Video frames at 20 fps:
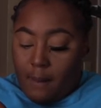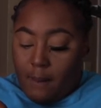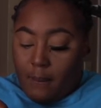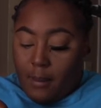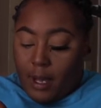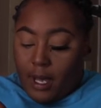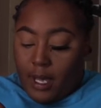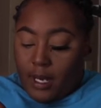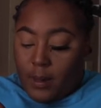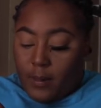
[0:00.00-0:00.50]

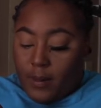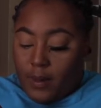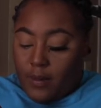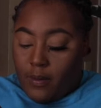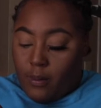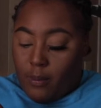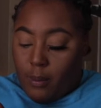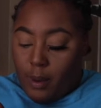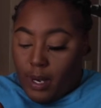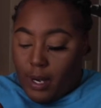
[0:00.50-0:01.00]
bottom of
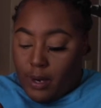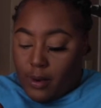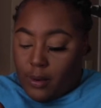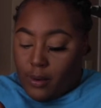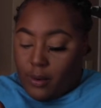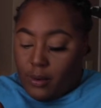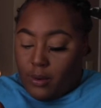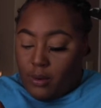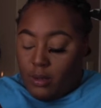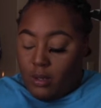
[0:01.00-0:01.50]
the
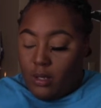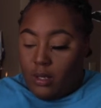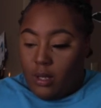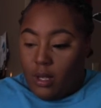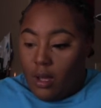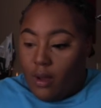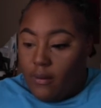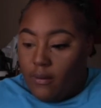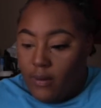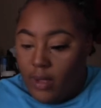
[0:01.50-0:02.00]
barrel
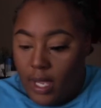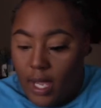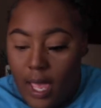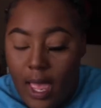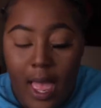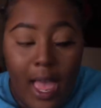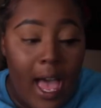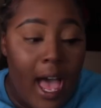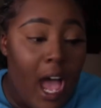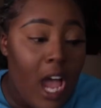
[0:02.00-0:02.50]
of it.
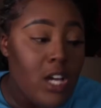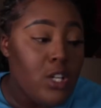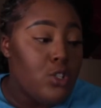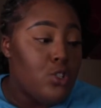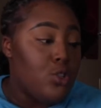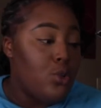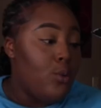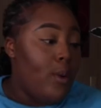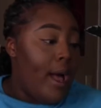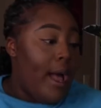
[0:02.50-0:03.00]
I
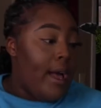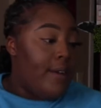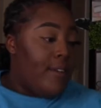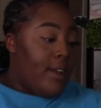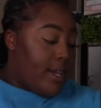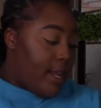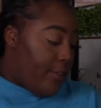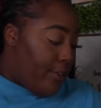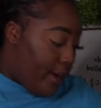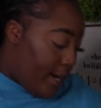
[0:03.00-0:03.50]
do have
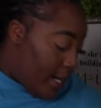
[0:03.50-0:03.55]
another